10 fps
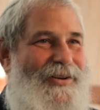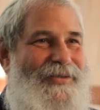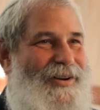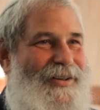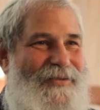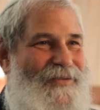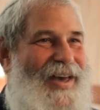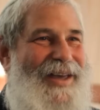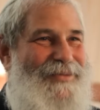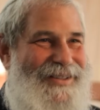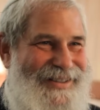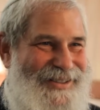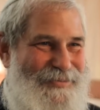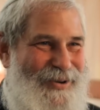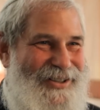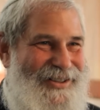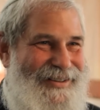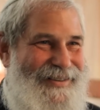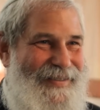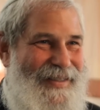very famous expression